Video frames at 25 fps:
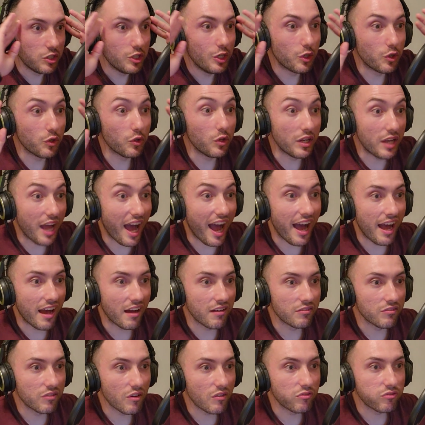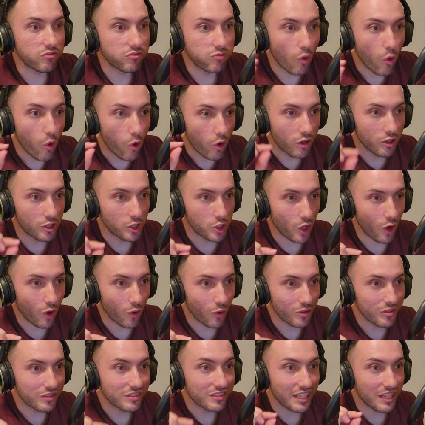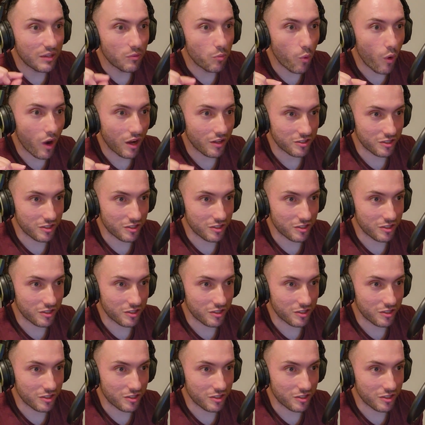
You could have 4 controllers in one